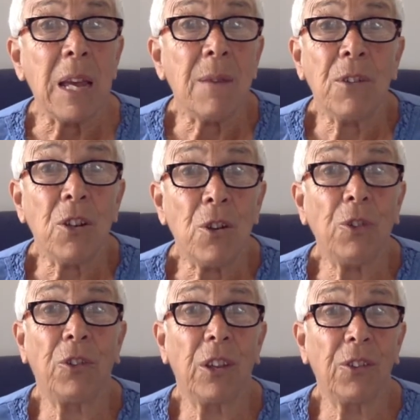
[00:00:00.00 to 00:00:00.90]
even
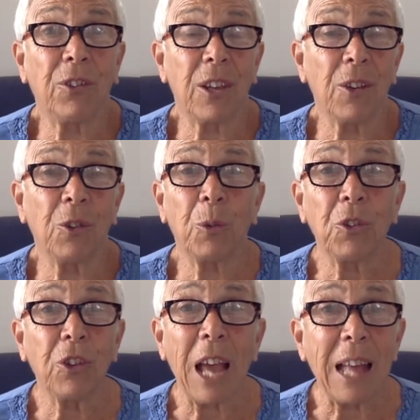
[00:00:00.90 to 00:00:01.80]
used the skills while
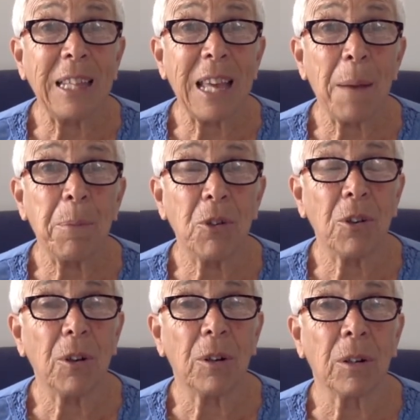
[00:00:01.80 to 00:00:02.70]
she had the
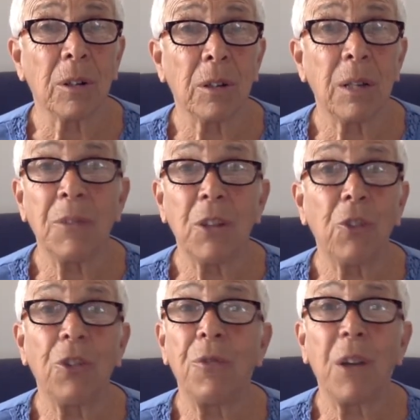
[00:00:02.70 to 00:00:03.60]
epidural, even though
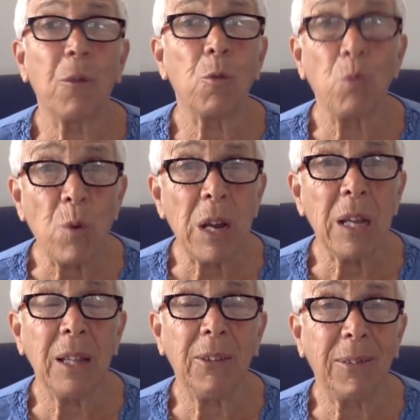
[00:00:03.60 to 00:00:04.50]
she felt
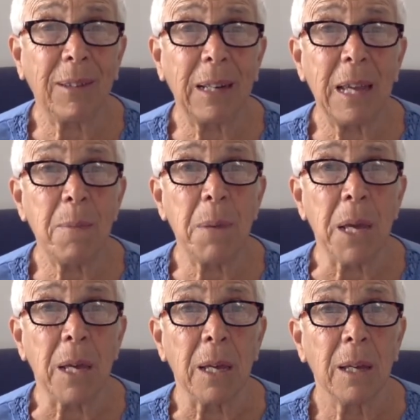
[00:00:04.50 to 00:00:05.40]
really
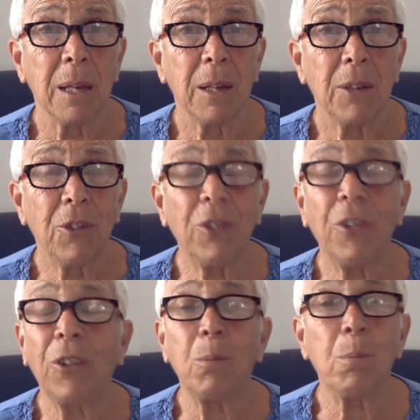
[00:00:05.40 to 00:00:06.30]
sleepy. She
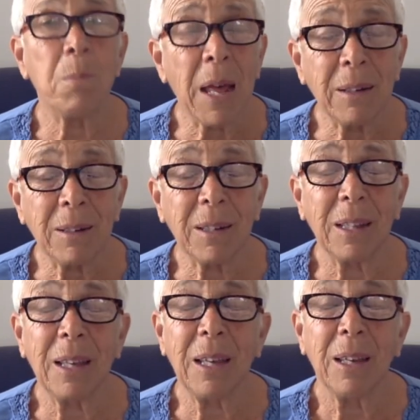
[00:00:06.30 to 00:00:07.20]
just
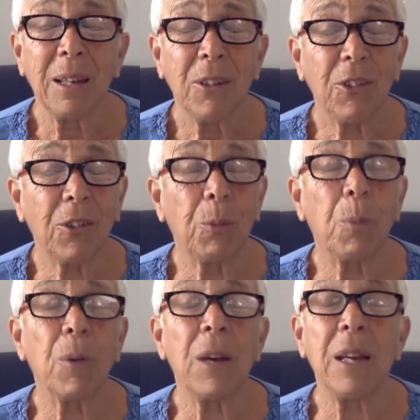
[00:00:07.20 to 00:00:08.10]
mentally just
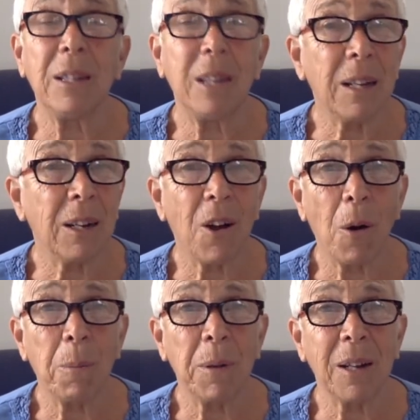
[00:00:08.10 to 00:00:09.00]
breathed in and
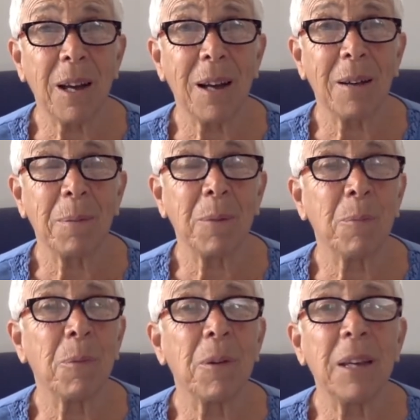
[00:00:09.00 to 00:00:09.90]
opened up
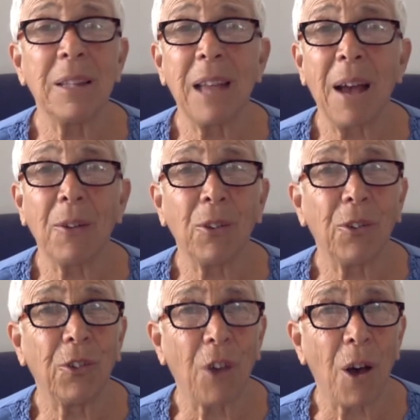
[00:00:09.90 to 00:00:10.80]
and breathed out and
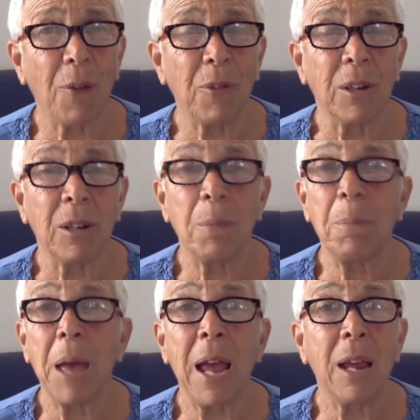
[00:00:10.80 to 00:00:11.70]
softened. The
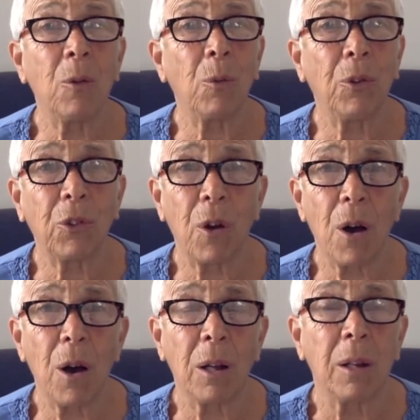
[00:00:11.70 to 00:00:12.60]
pain was
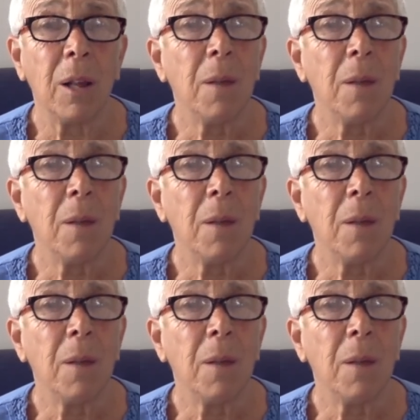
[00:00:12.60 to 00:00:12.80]
gone,